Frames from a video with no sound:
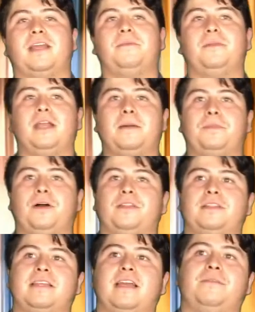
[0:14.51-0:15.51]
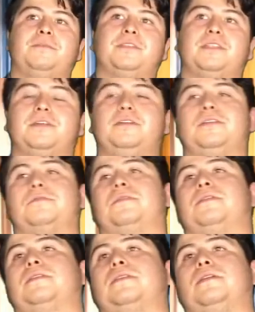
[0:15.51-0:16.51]
coming up on the terrible twos
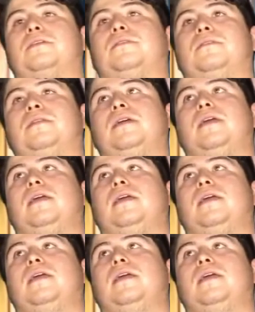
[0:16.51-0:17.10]
real soon.